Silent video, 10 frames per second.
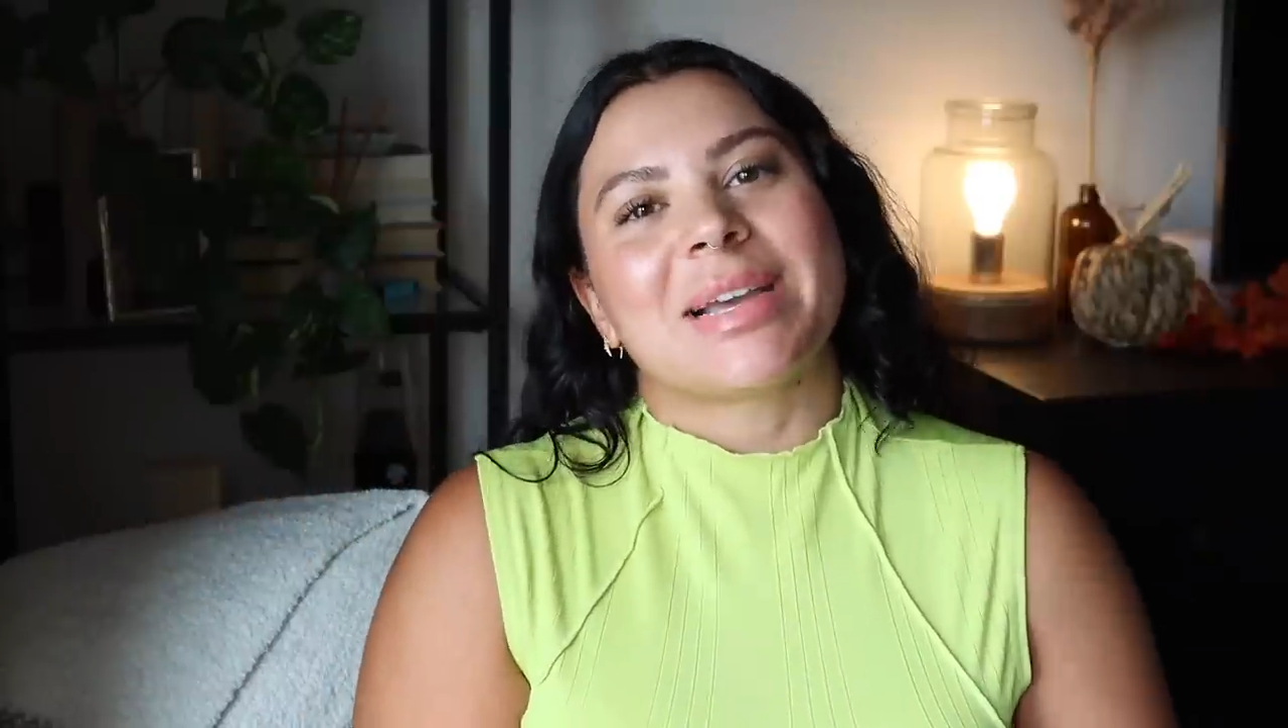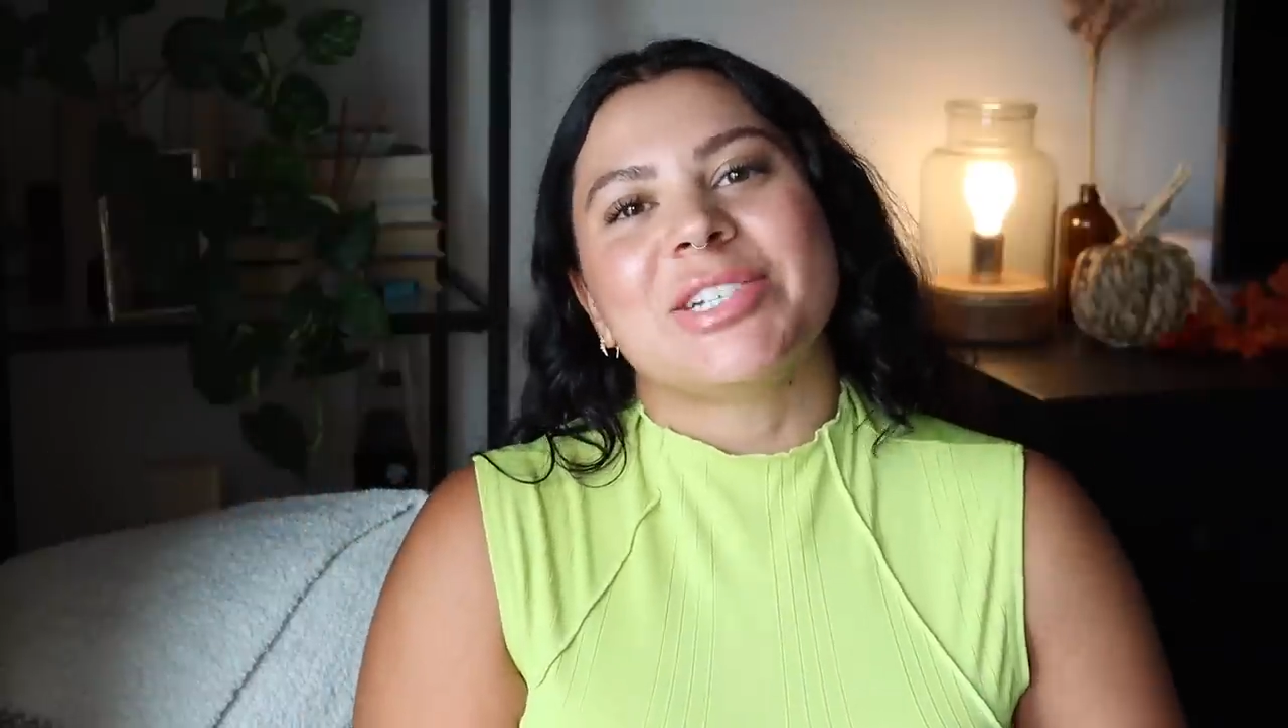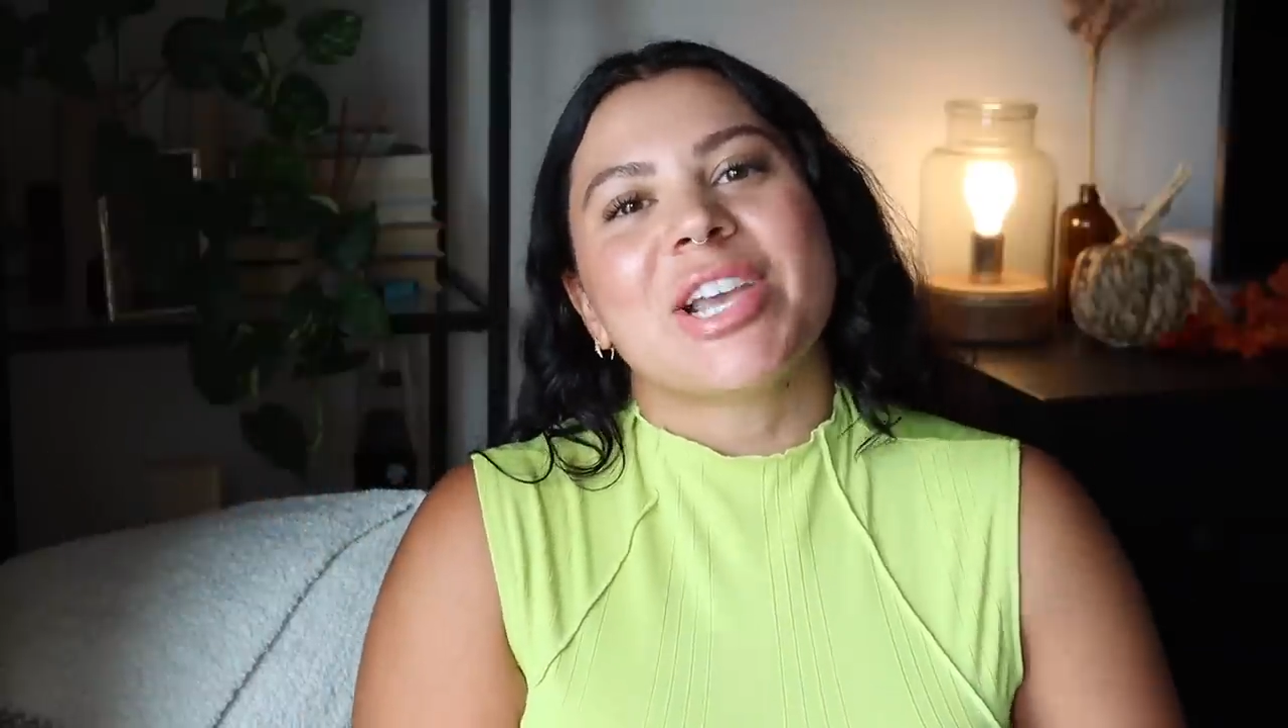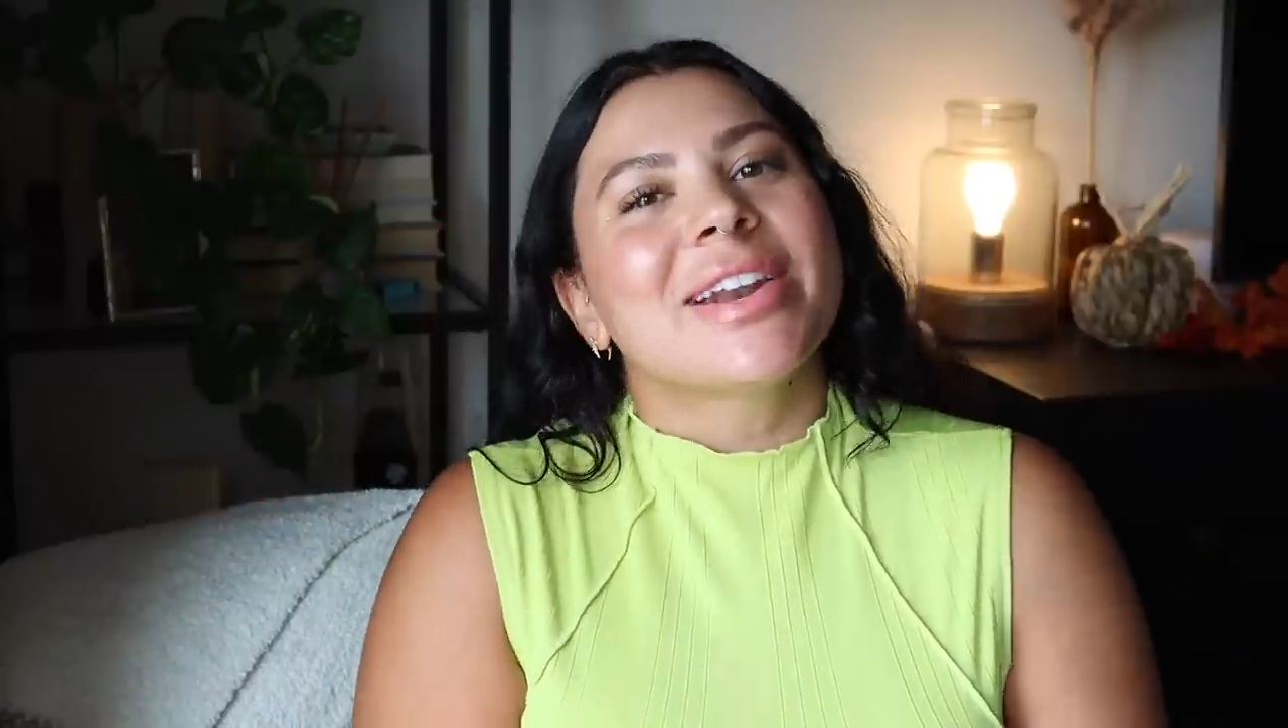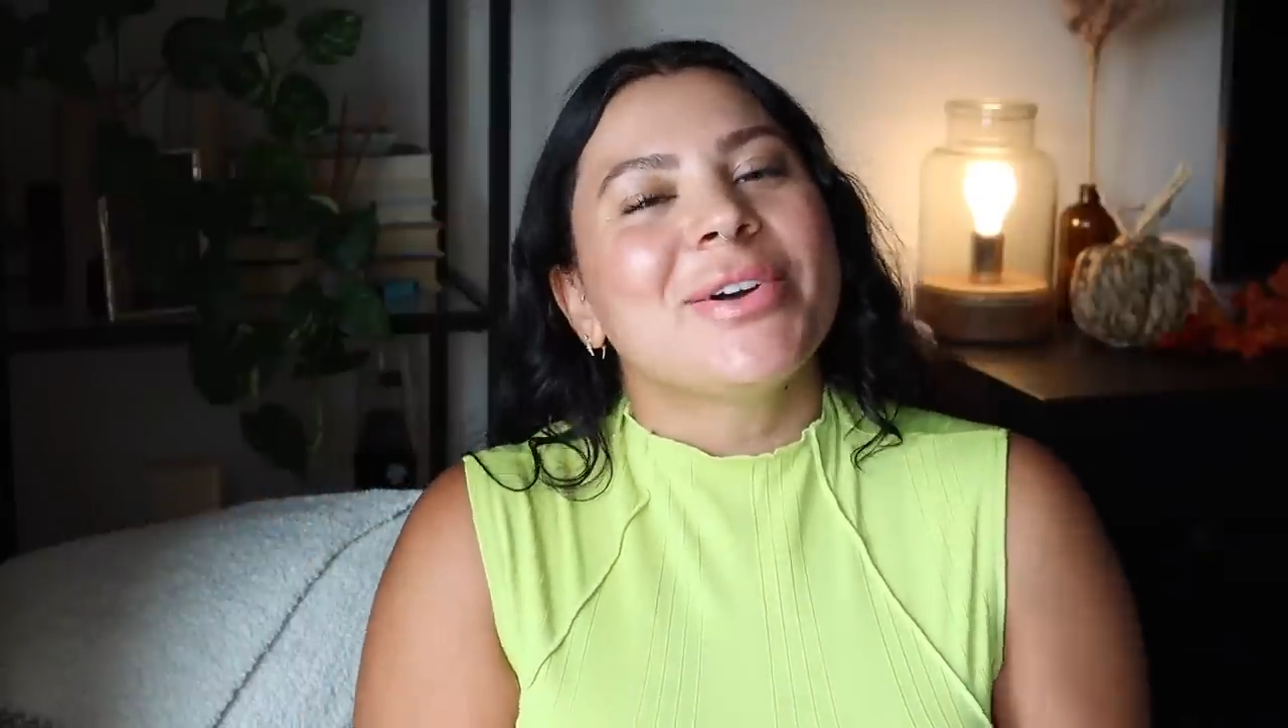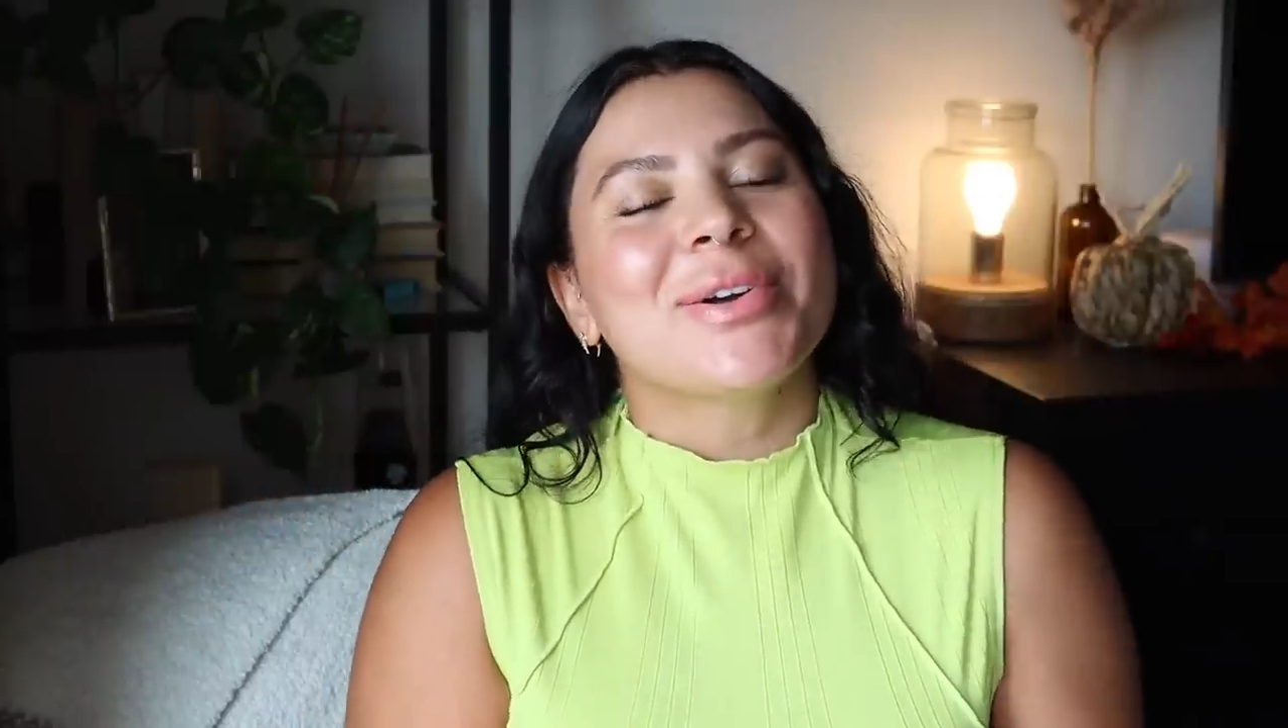to my channel,